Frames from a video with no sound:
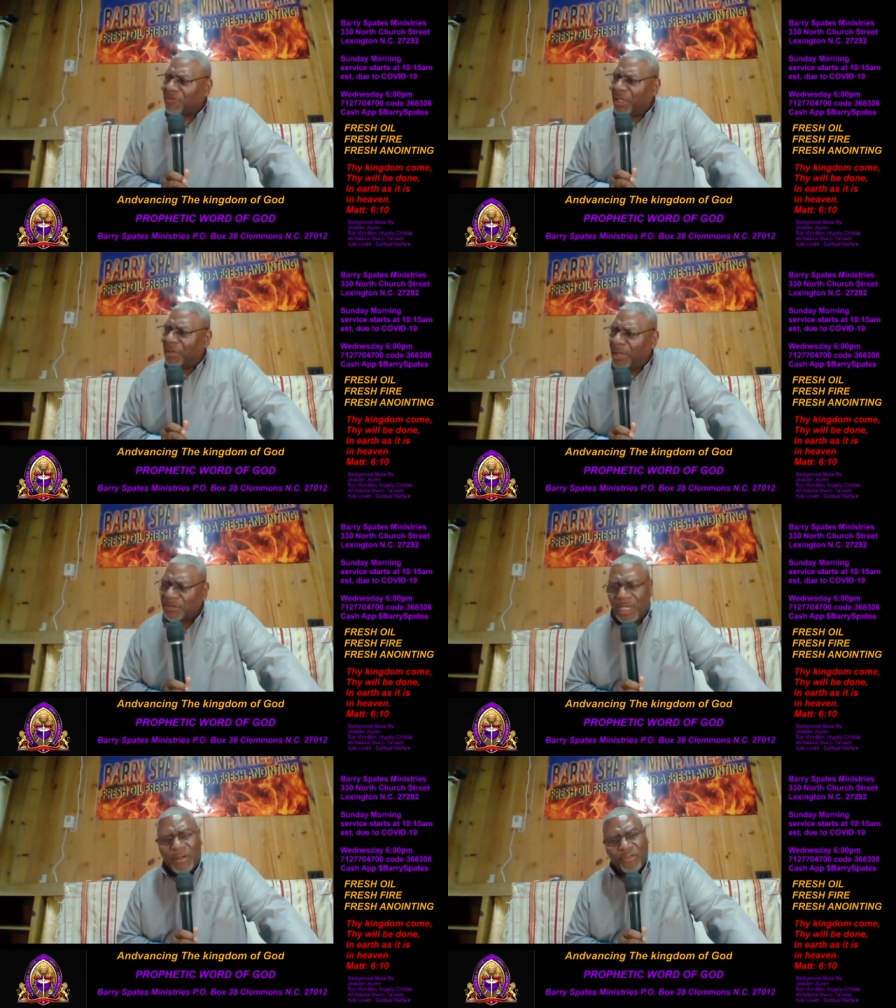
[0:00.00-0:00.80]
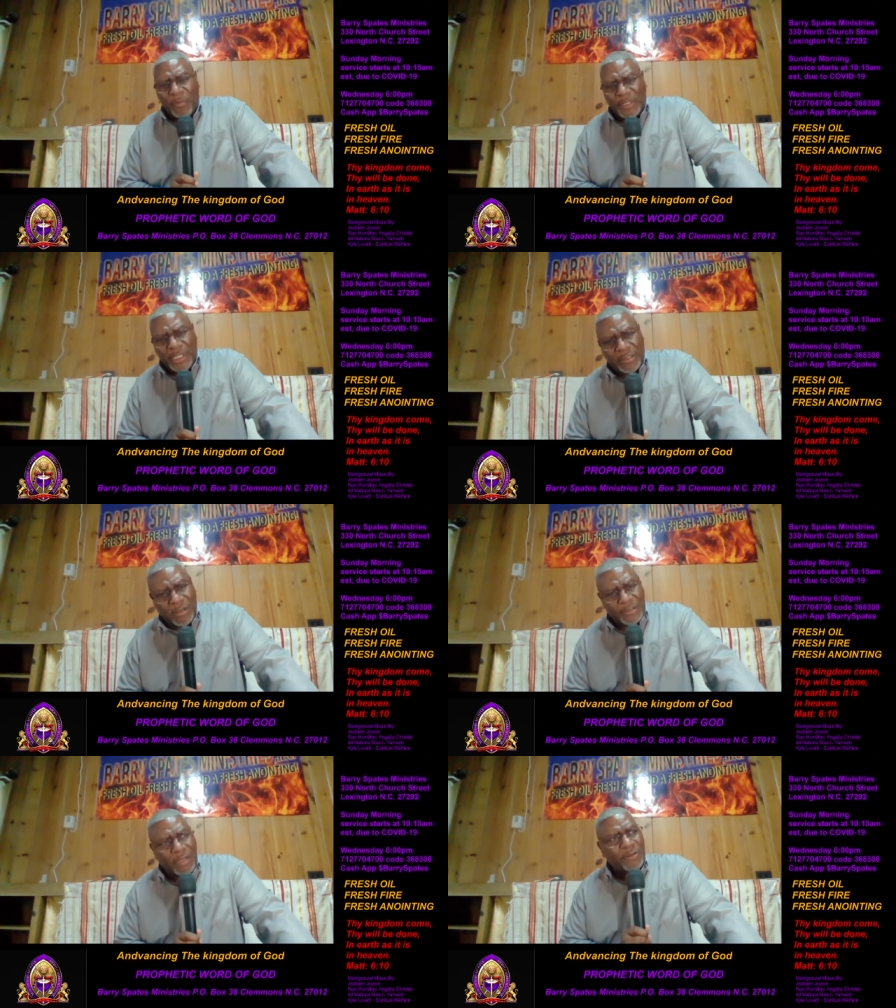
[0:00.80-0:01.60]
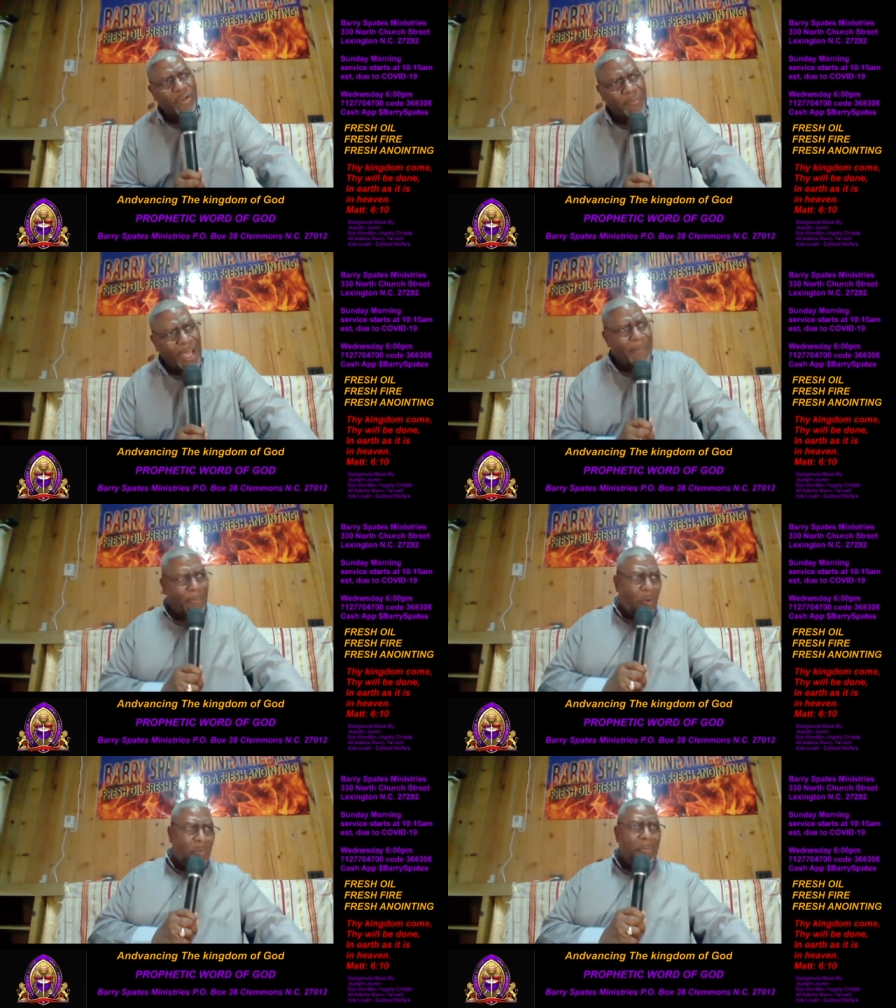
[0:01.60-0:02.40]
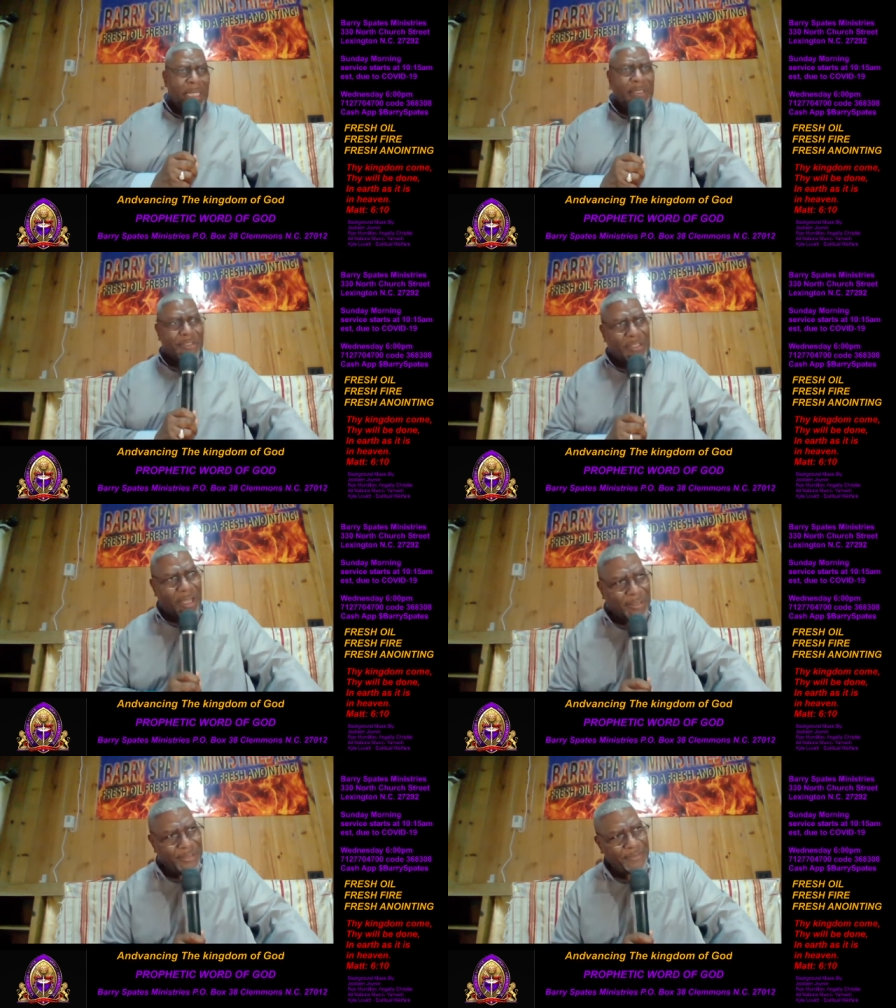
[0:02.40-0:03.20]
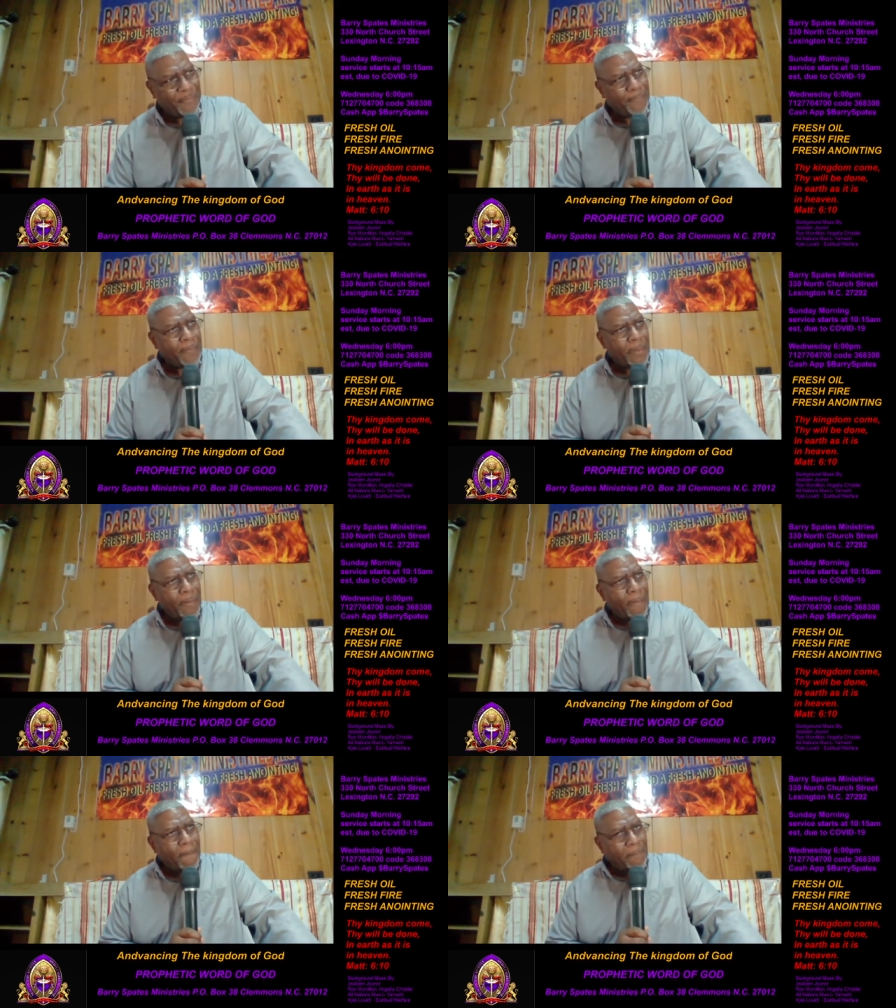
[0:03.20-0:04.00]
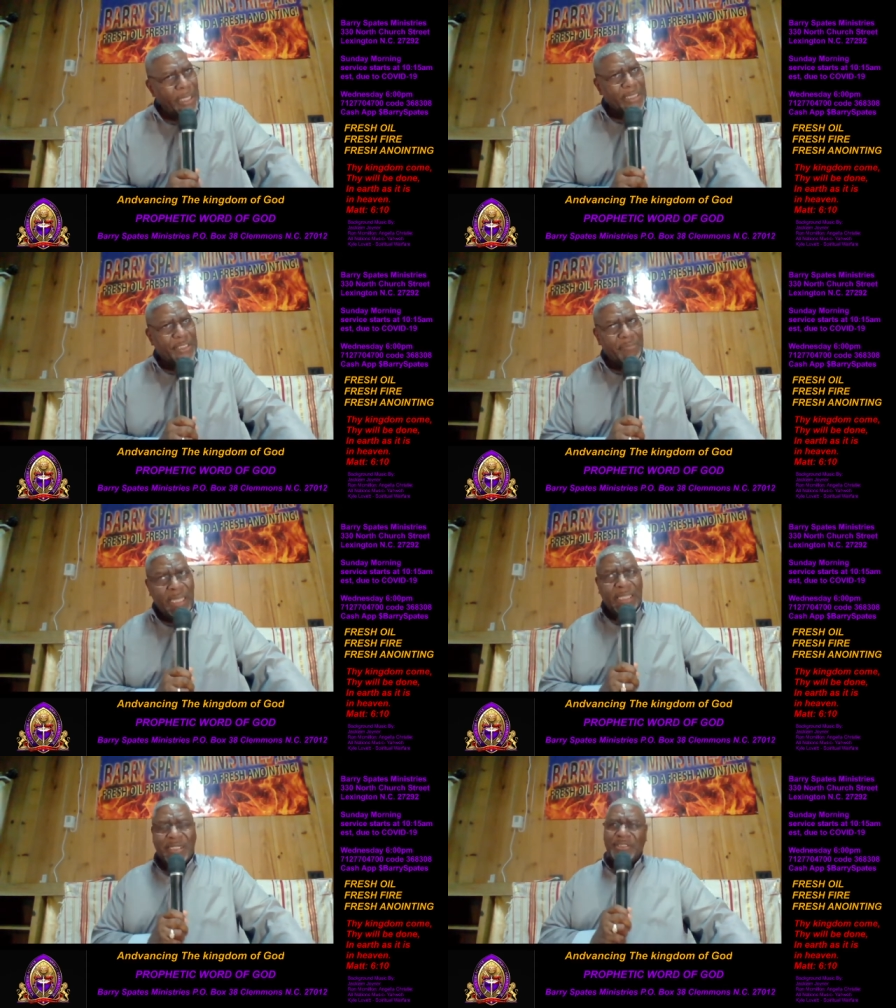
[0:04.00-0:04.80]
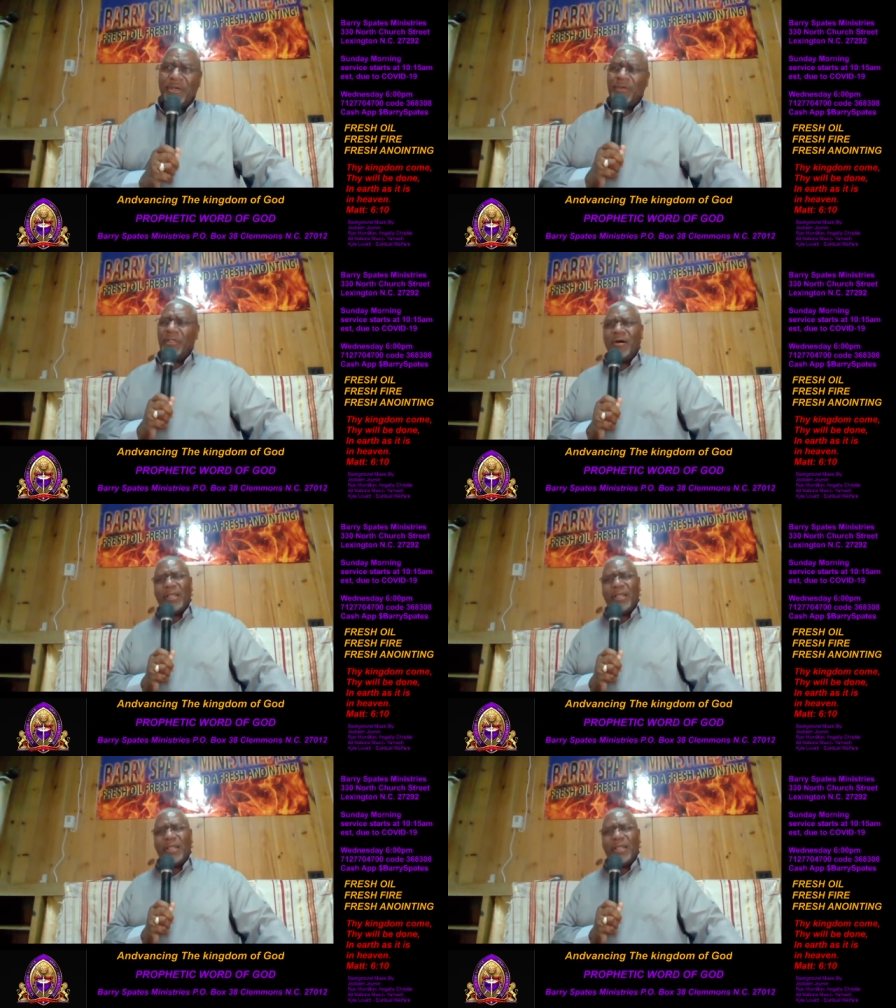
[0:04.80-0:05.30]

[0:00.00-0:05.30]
thinking about Donald Trump. I said, Lord, Donald Trump got millions of dollars. Millions and millions. I said, well, Lord